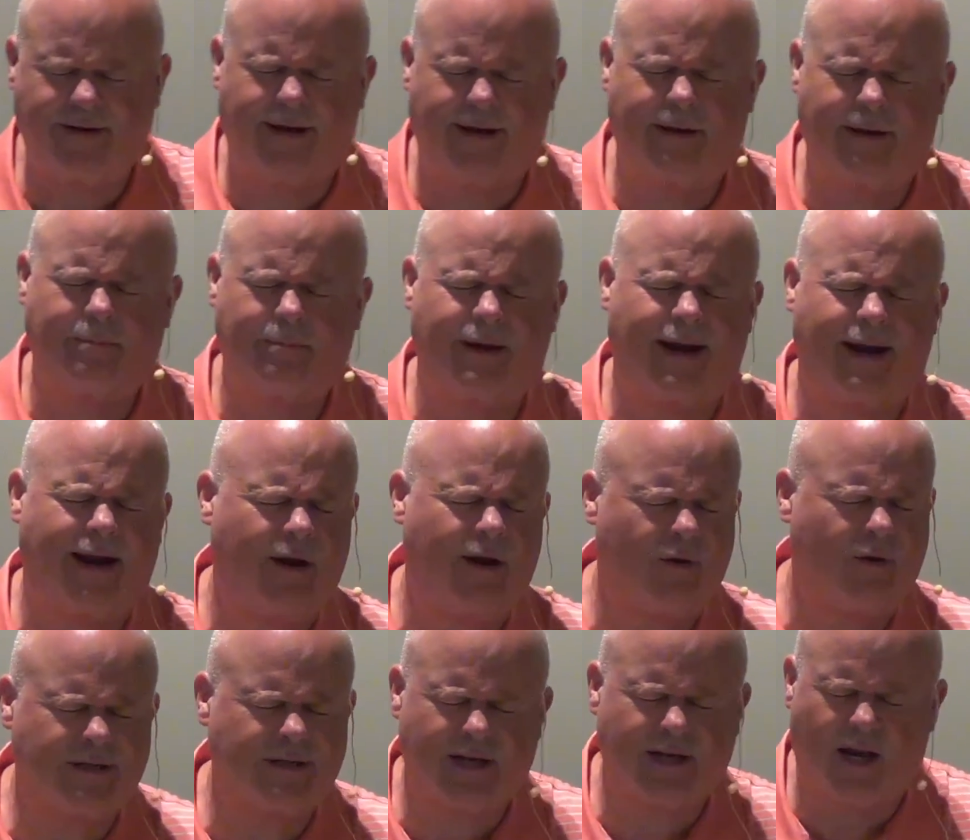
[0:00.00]
I've done it, but I
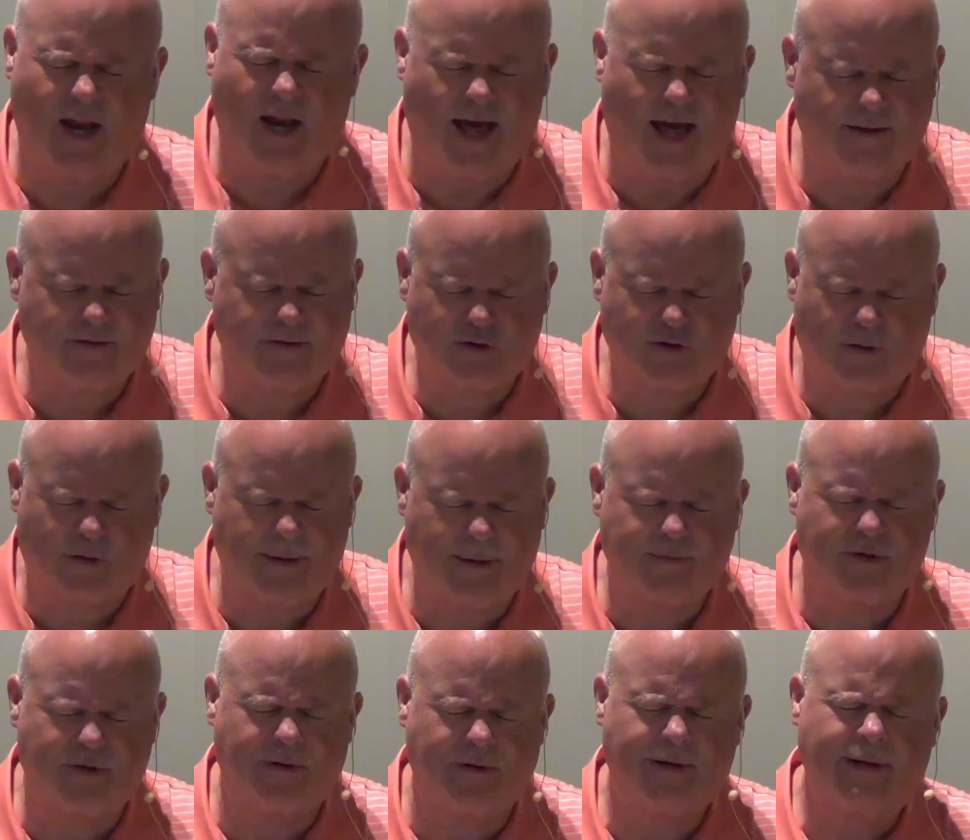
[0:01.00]
know it's a lot of
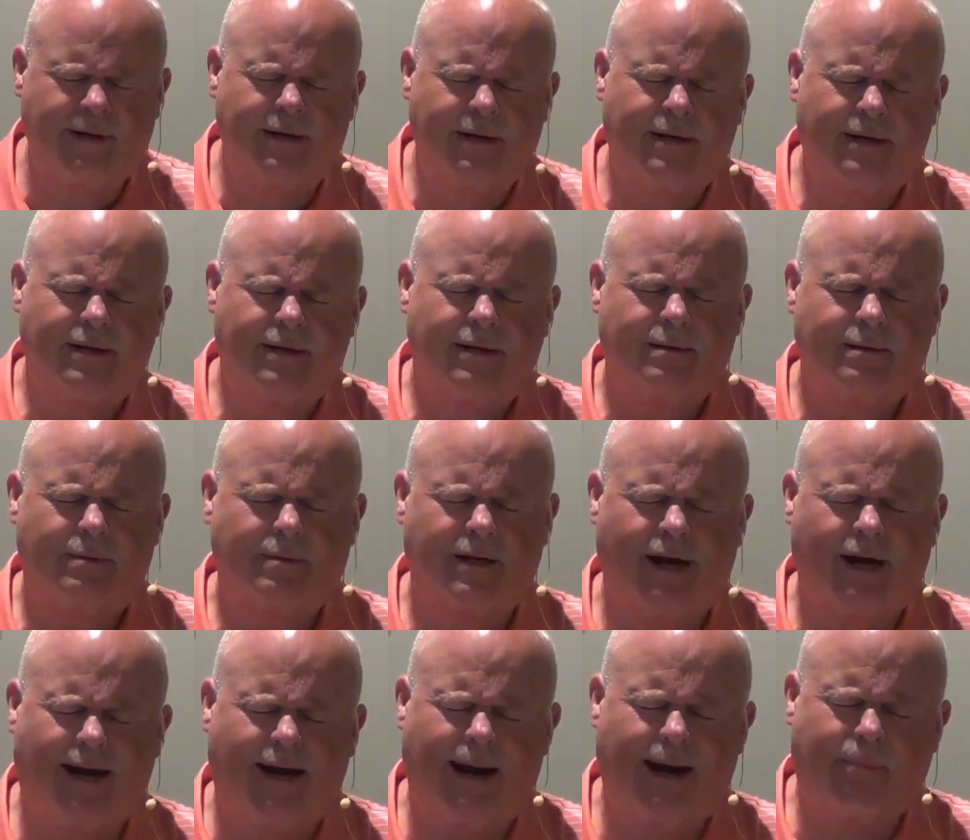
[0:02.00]
scripture,
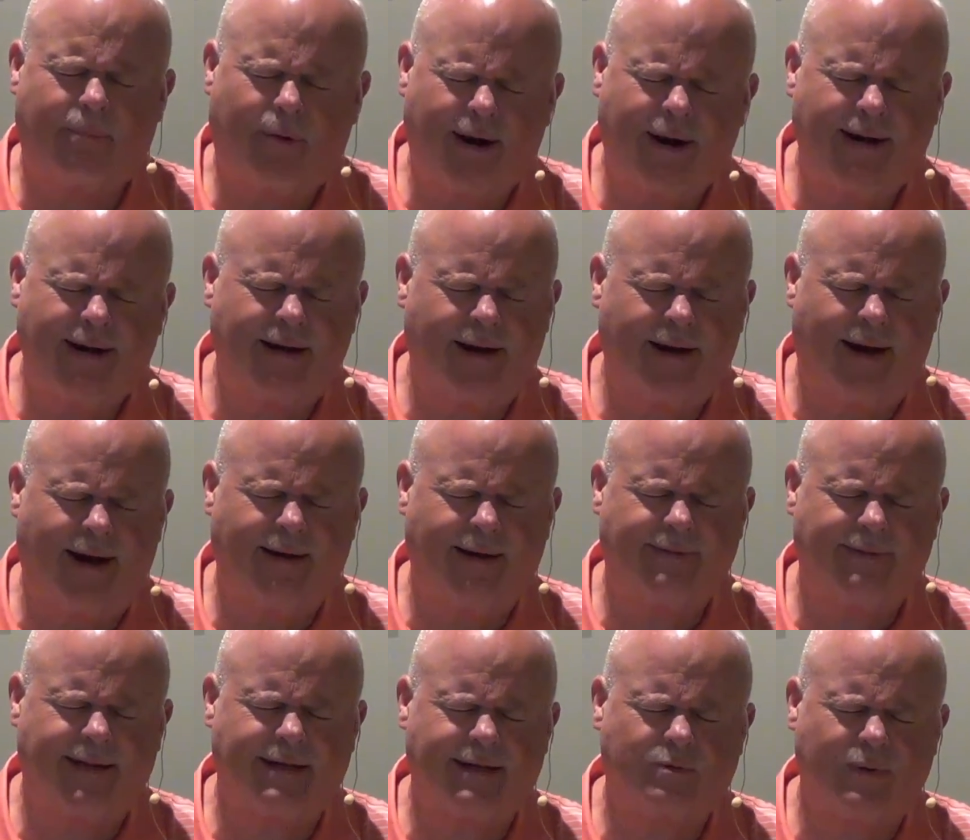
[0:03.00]
but God, I pray
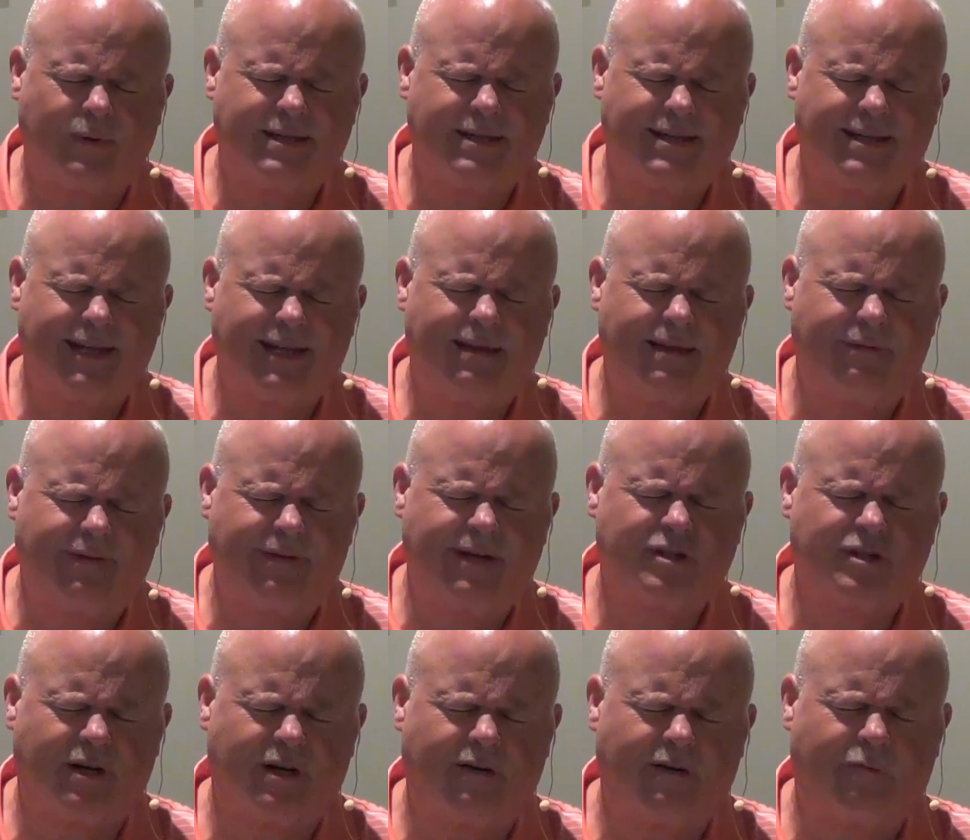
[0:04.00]
tonight that as we see the
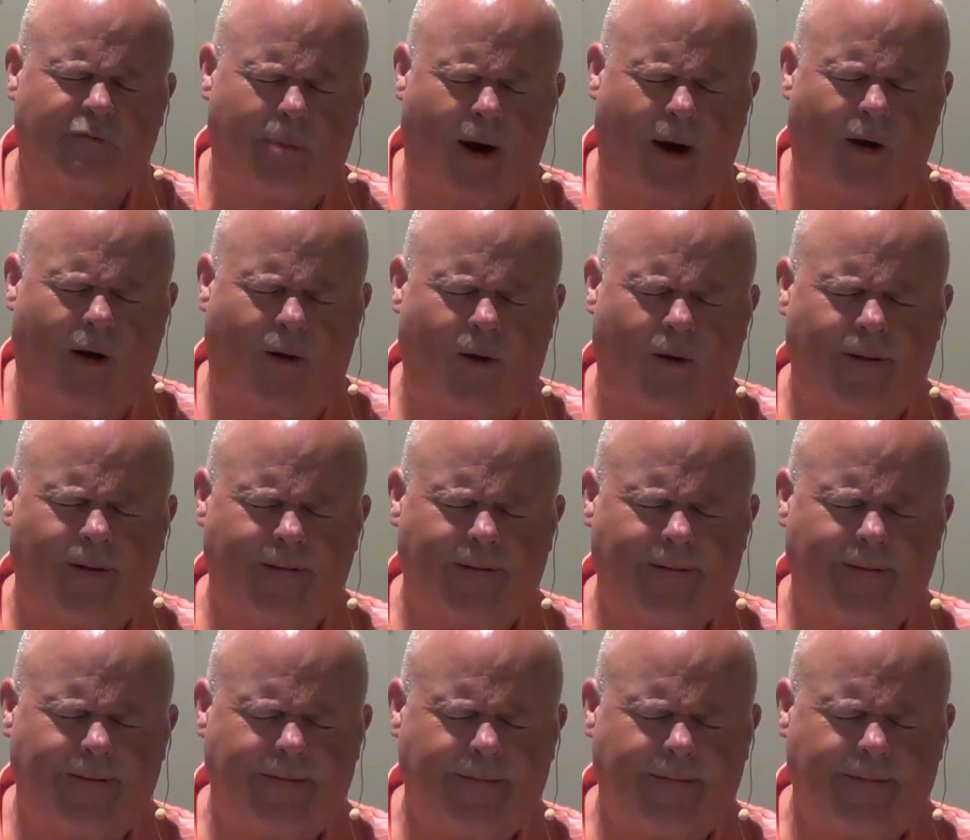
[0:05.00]
vision of Paul,